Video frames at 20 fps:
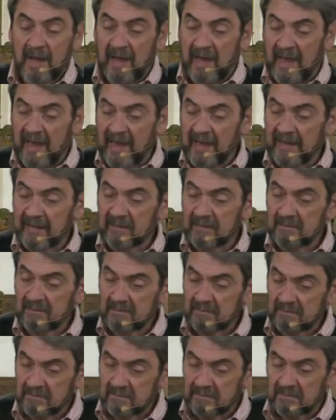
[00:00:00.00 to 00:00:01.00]

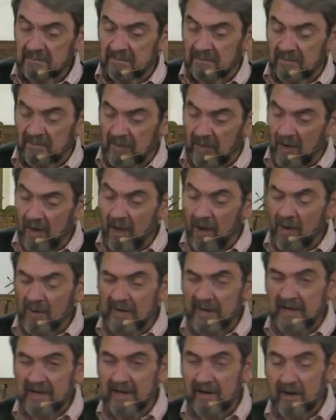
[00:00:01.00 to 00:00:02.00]
And the law
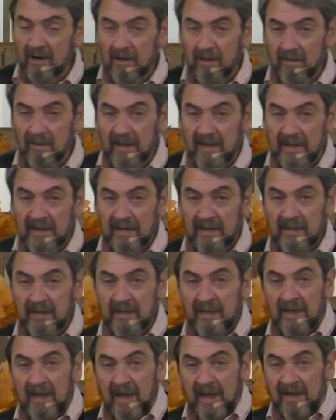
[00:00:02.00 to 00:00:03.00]
didn't annul that.
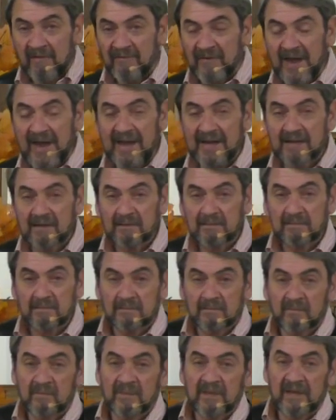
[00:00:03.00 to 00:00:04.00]
In
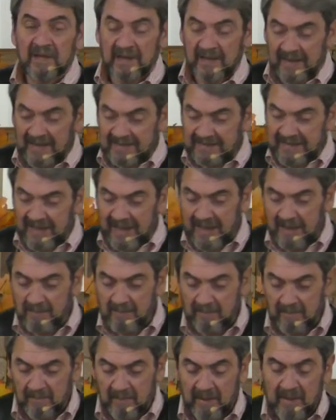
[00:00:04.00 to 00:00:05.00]
fact, it
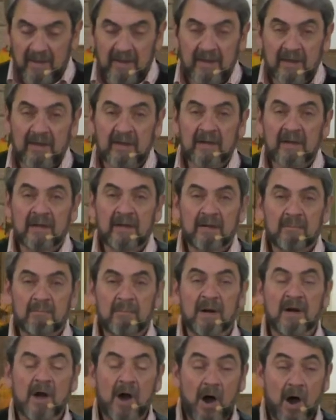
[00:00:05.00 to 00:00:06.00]
came
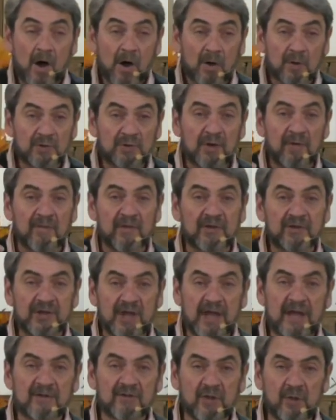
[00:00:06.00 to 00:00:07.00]
because of the
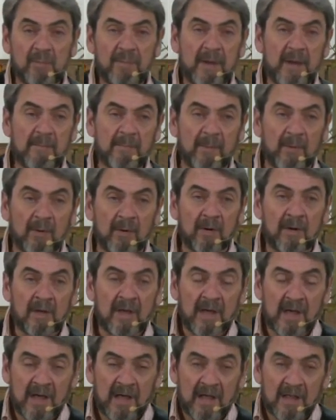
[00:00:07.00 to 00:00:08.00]
sins of the people.
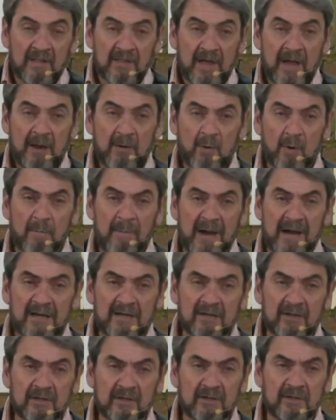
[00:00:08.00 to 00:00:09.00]
They were
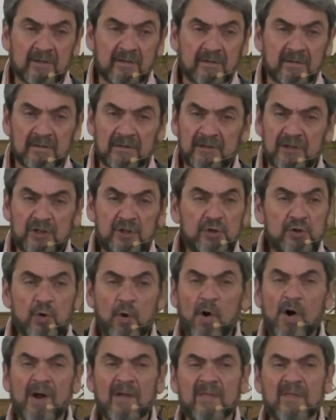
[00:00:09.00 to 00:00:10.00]
about to destroy